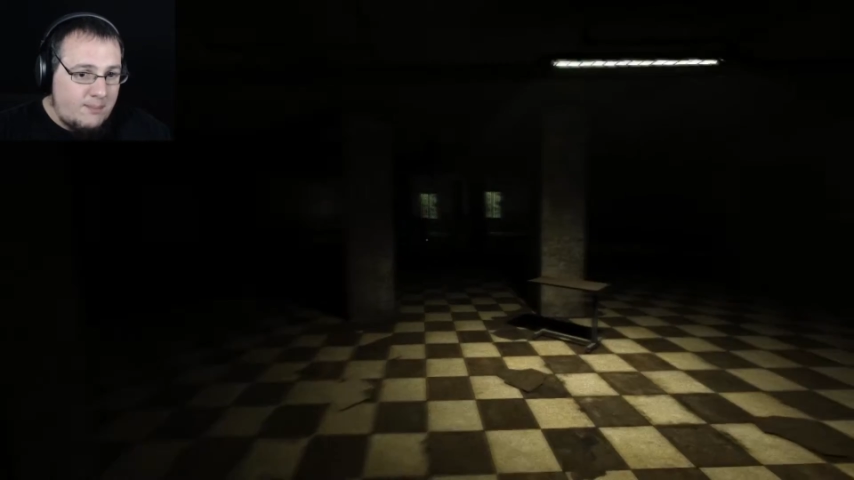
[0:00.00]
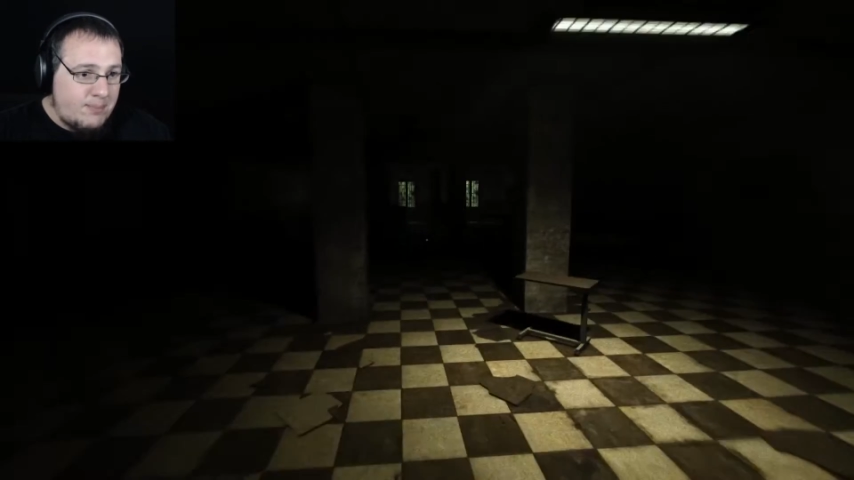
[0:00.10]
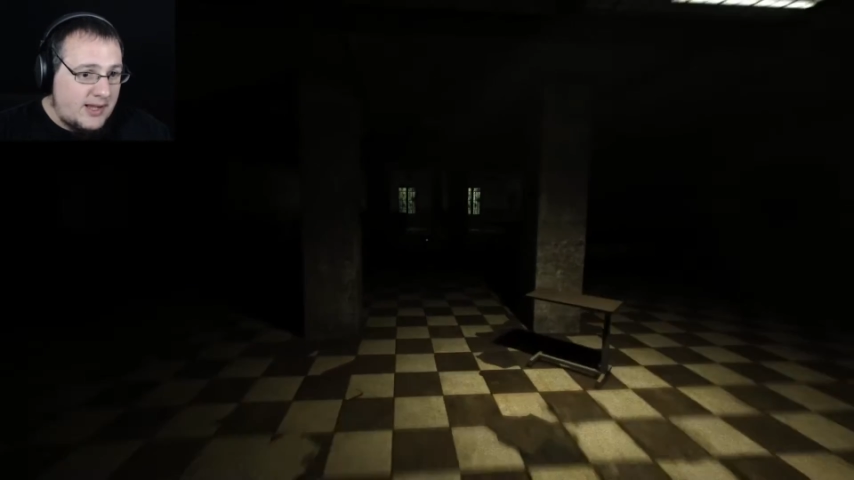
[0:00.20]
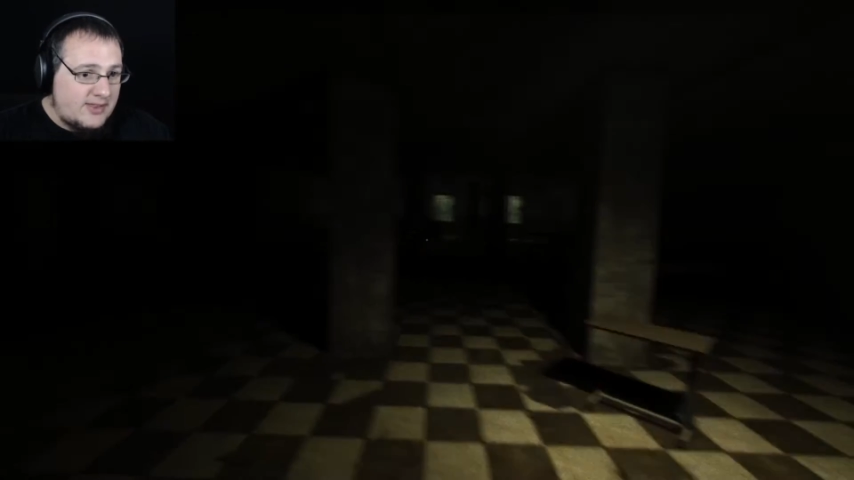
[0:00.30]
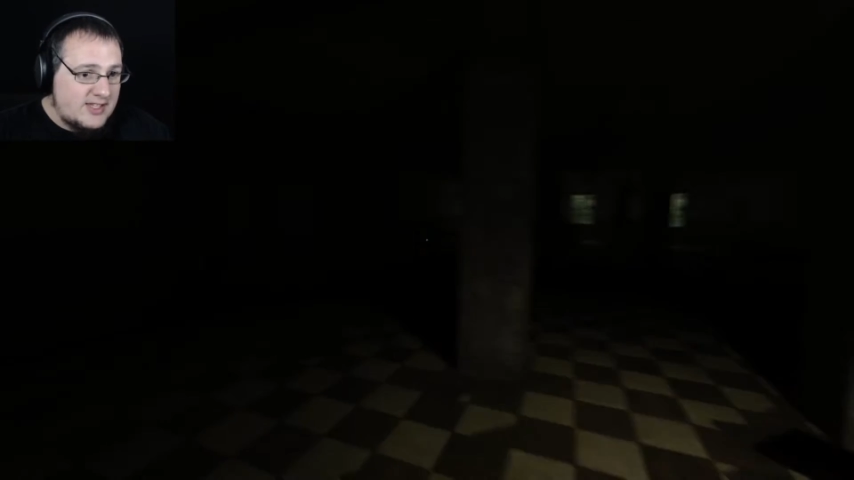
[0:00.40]

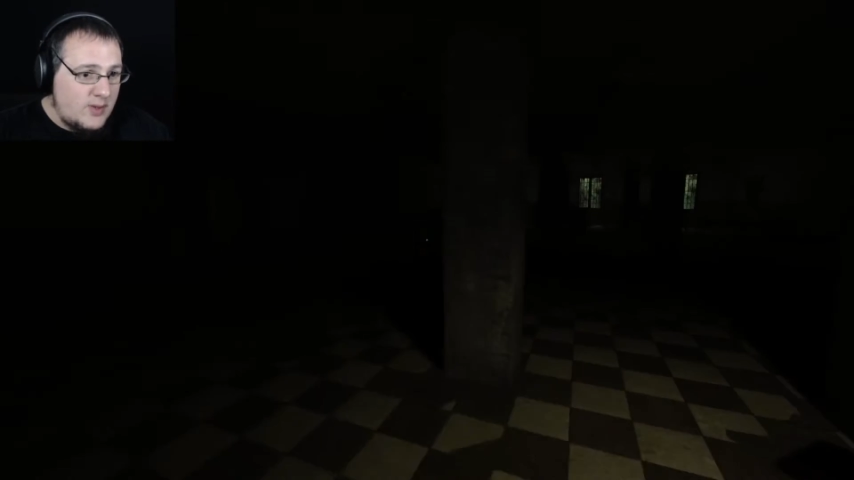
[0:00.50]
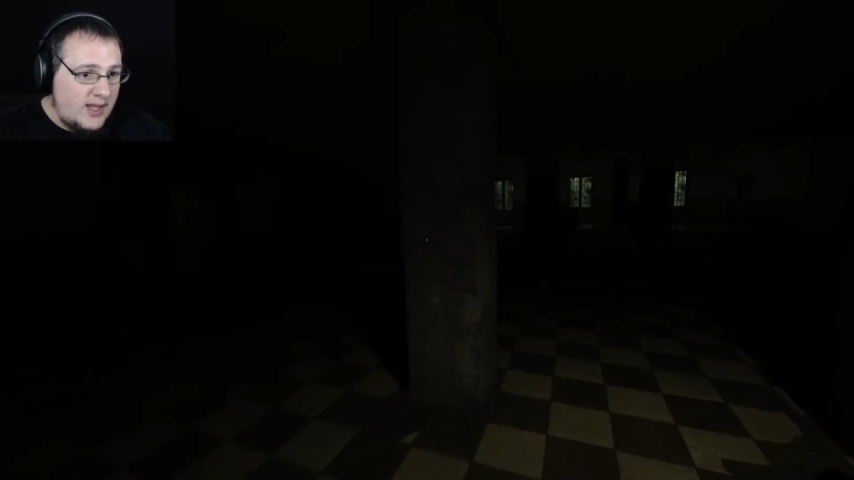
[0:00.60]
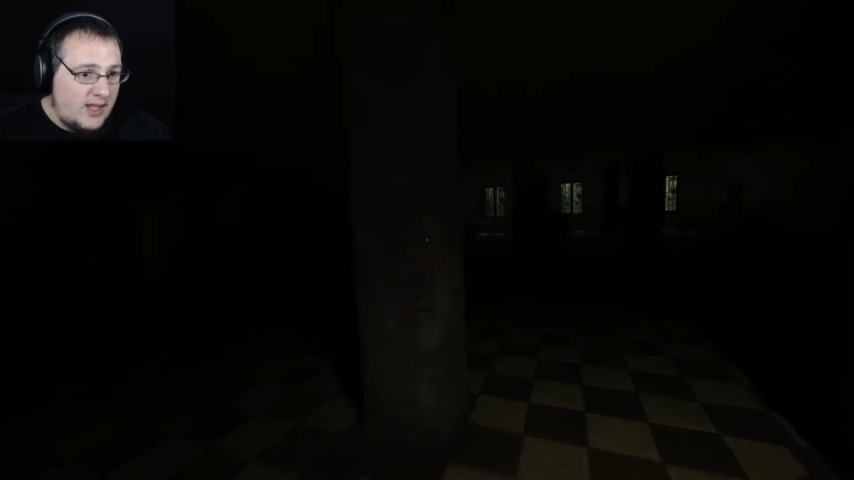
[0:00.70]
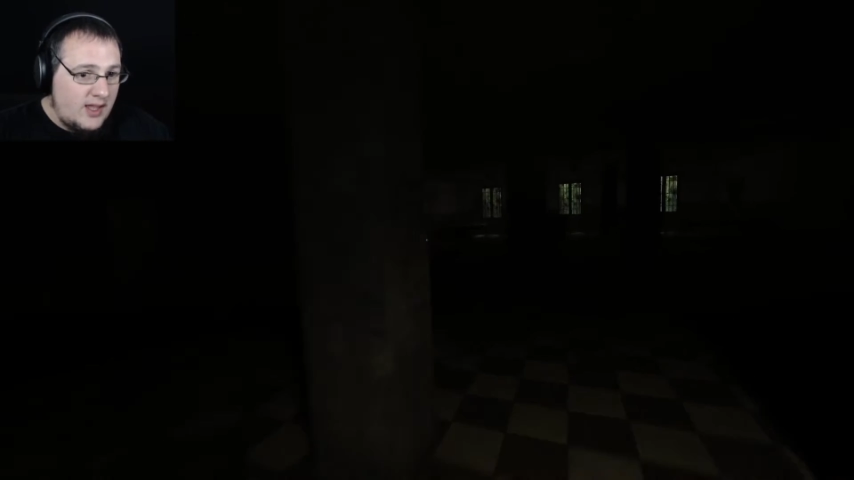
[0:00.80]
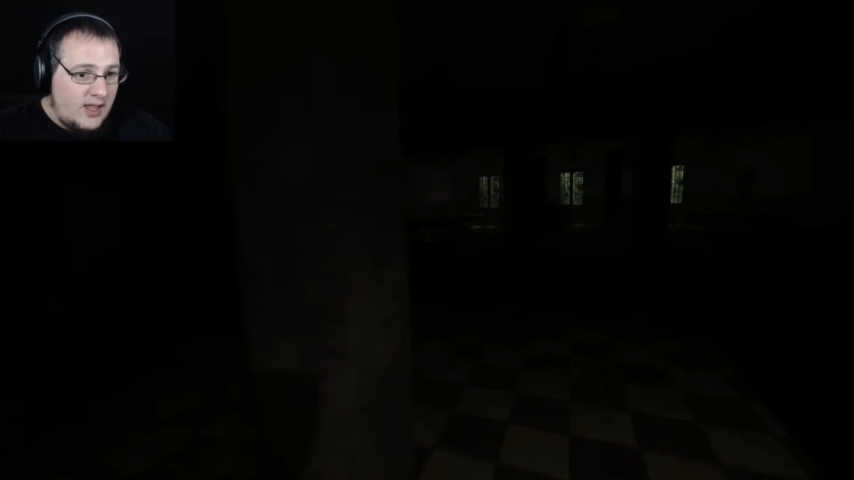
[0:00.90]
Back this
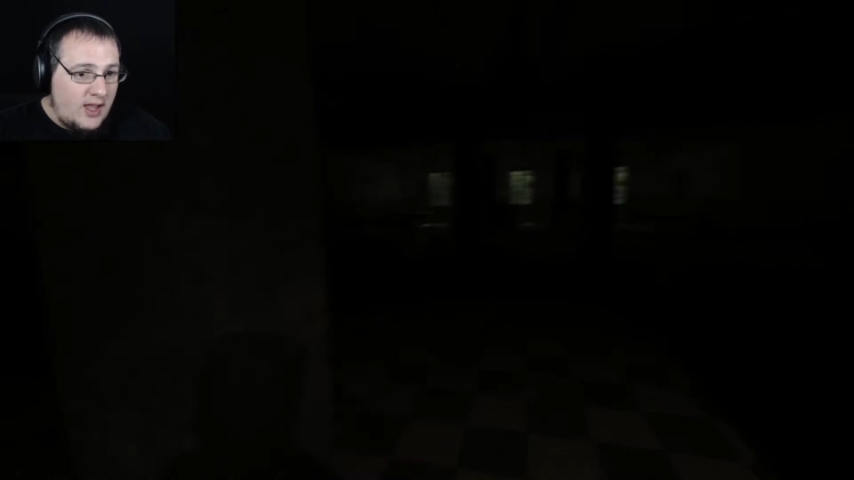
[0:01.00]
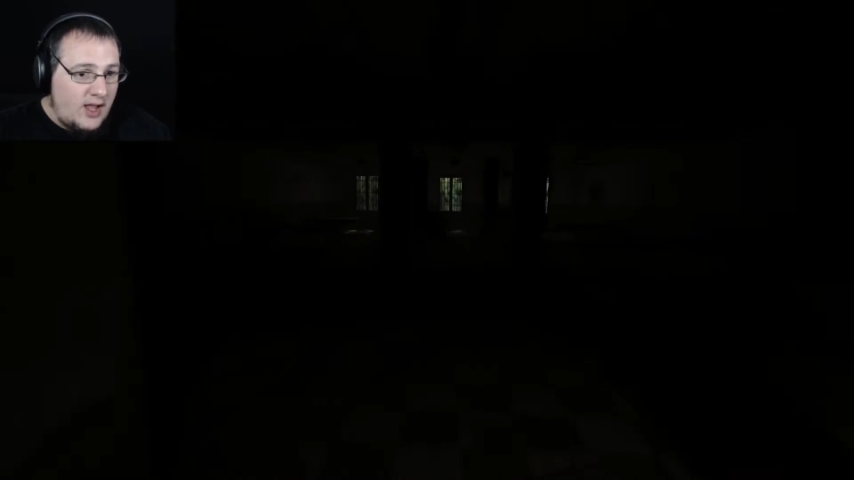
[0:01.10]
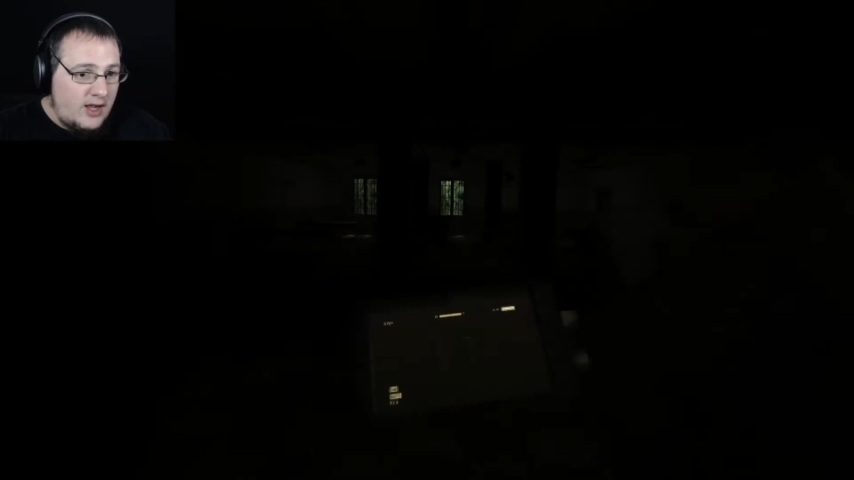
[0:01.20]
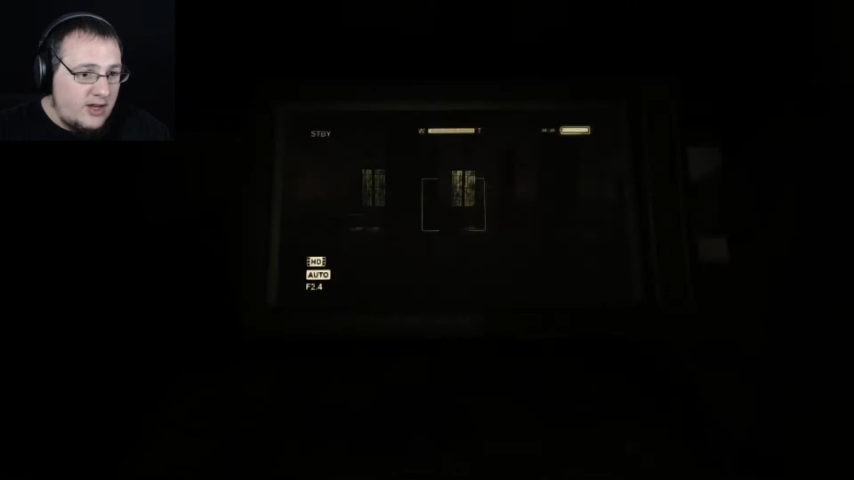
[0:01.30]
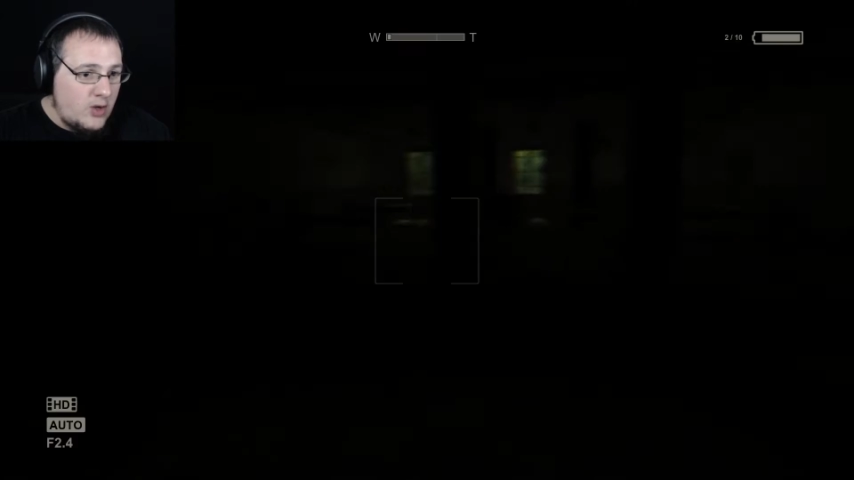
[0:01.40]
way?
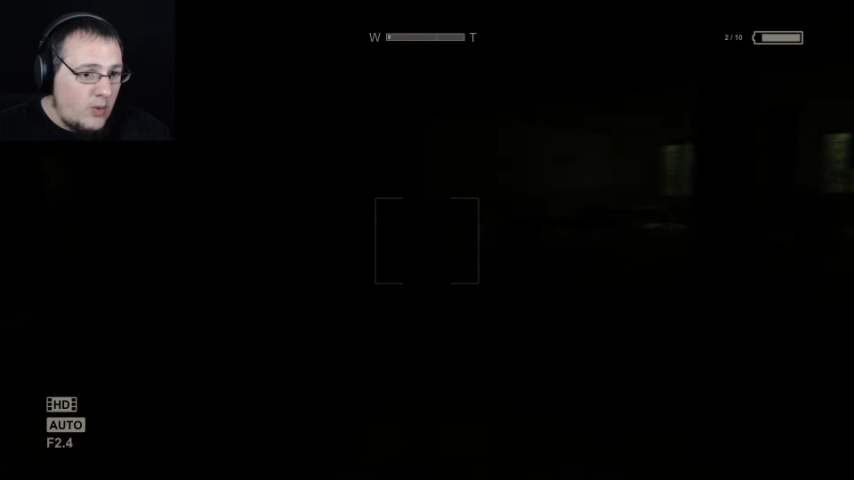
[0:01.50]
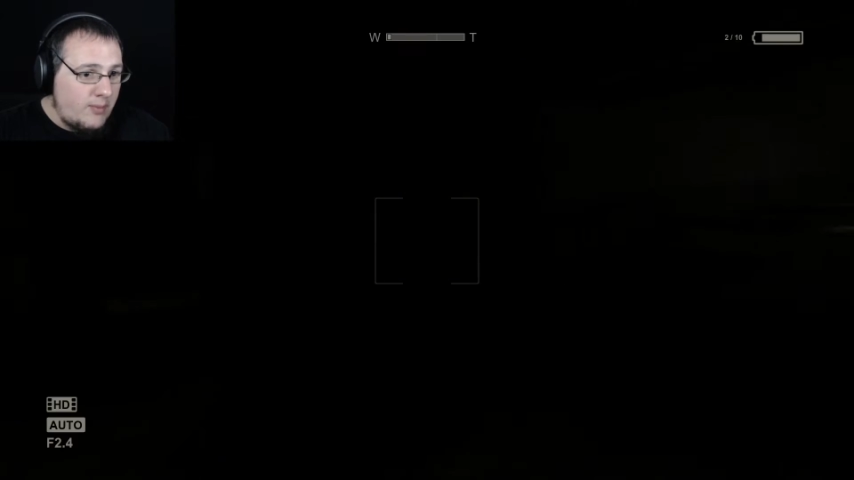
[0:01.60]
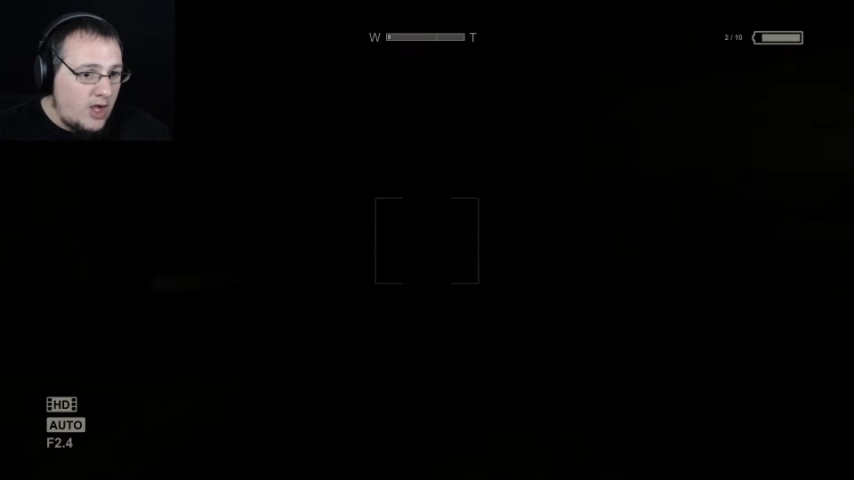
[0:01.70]
I don't know where I'm